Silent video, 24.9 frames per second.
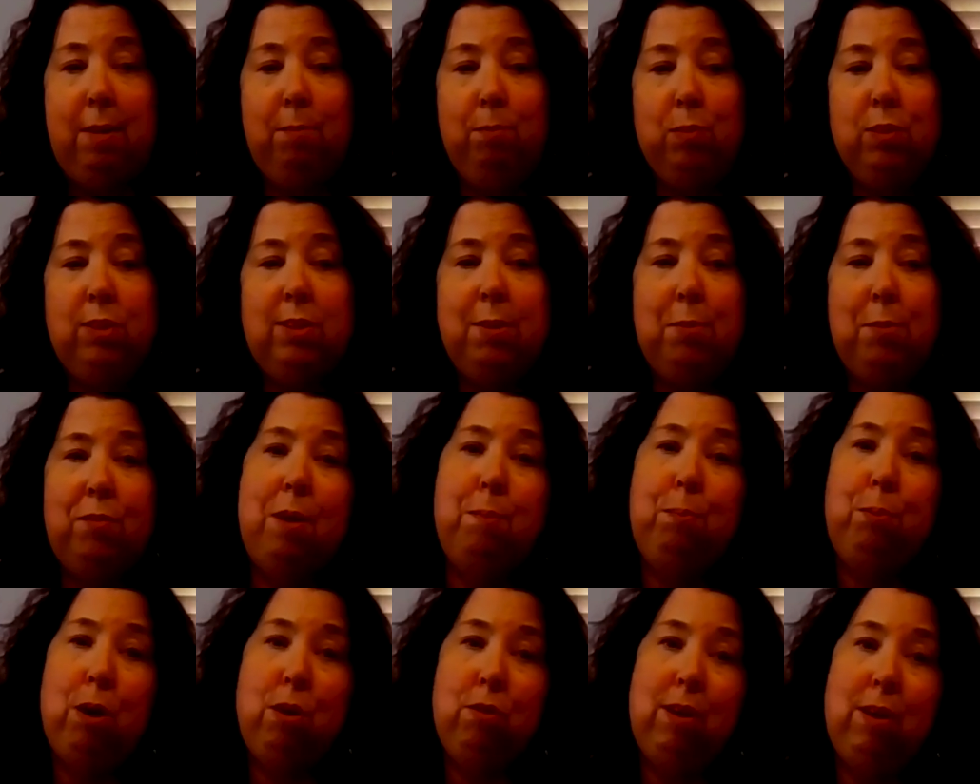Some of
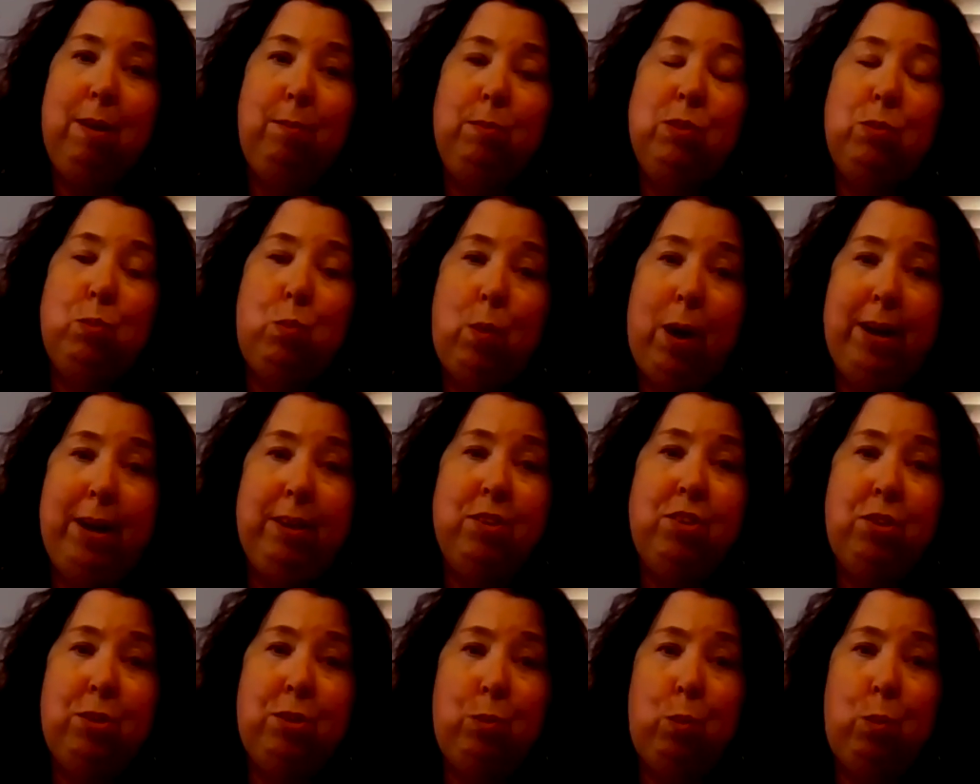our programs went
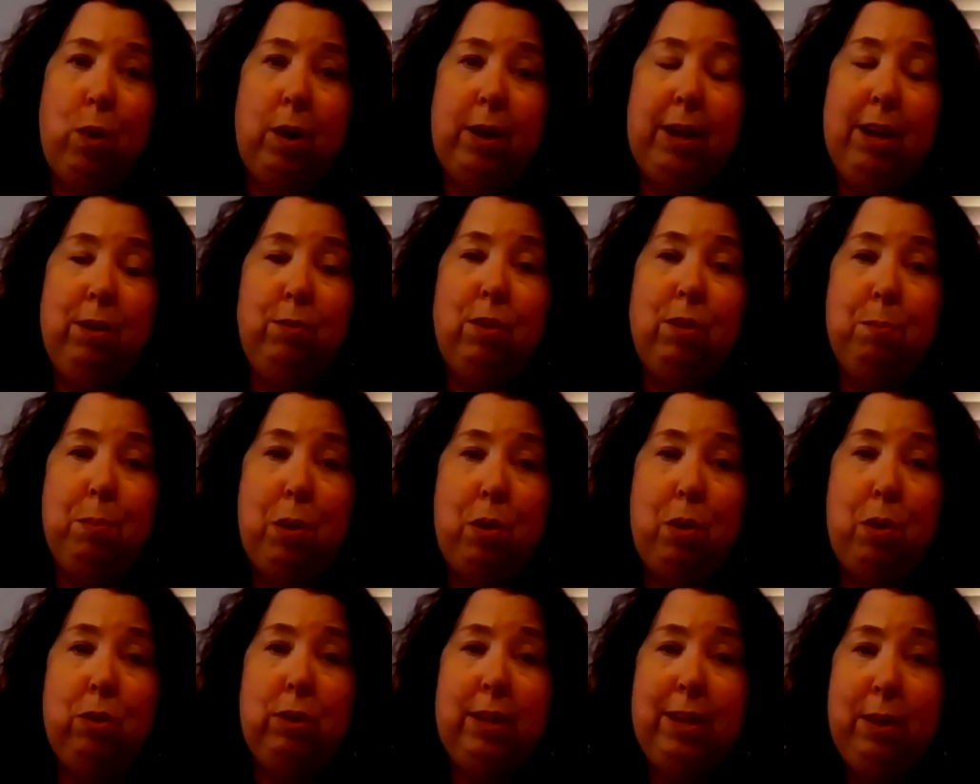to working
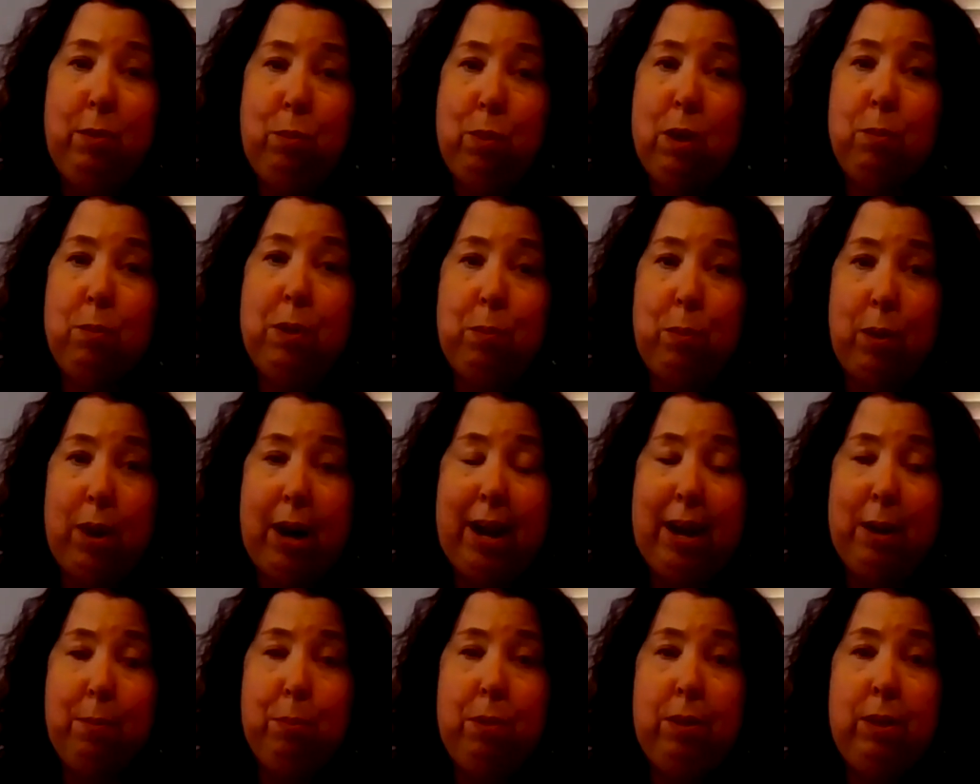remotely where we were
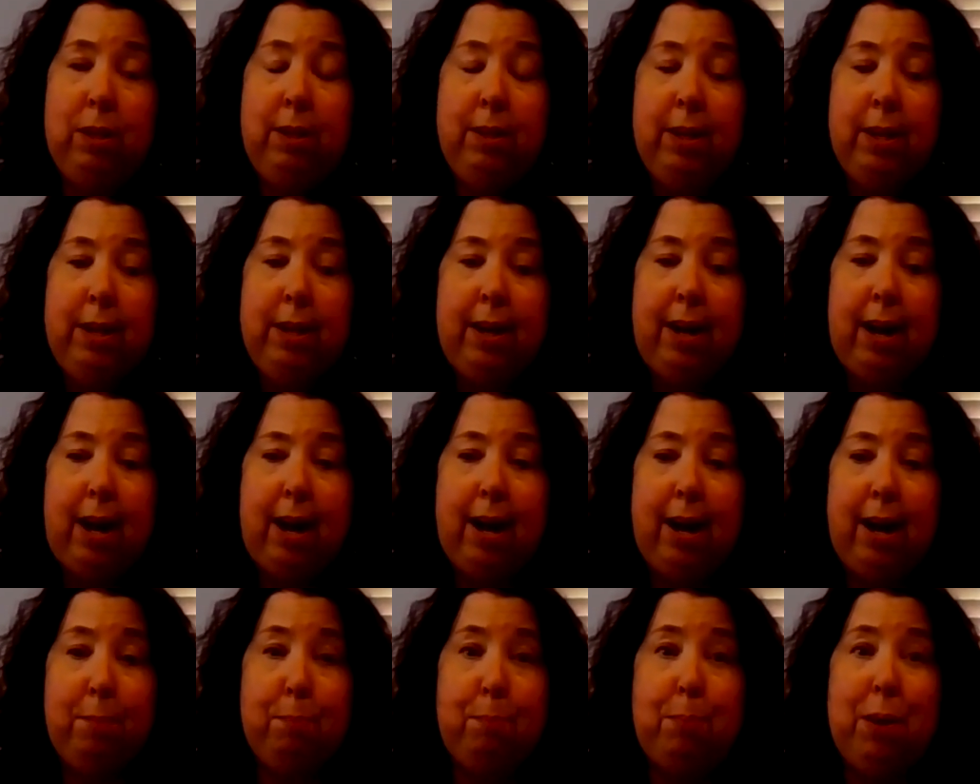able,
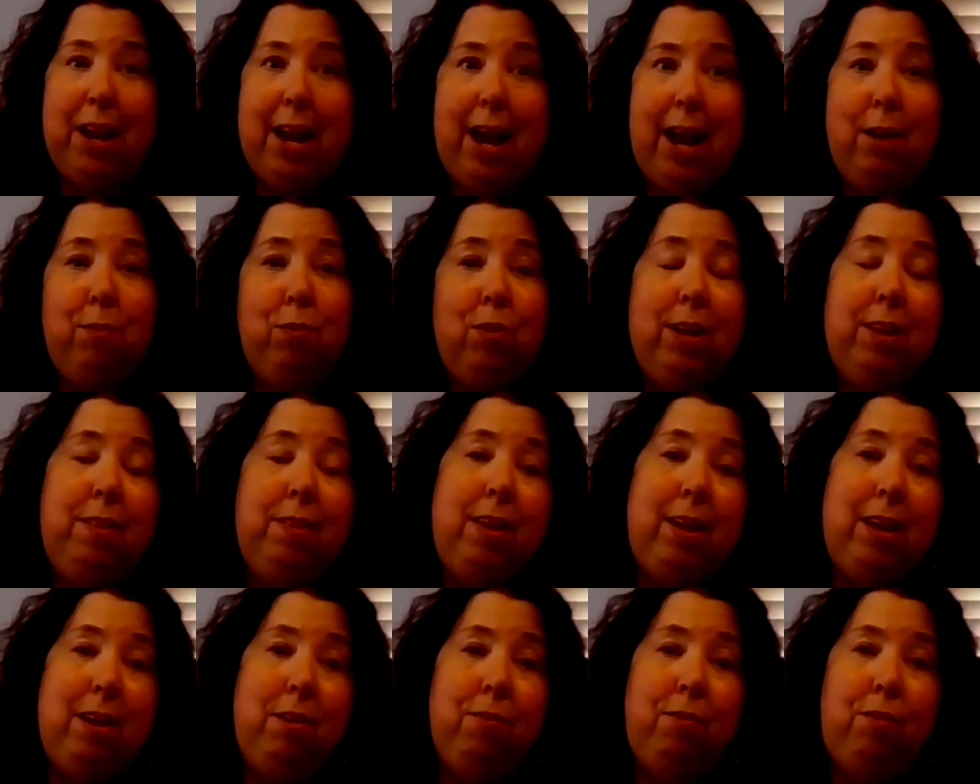but everything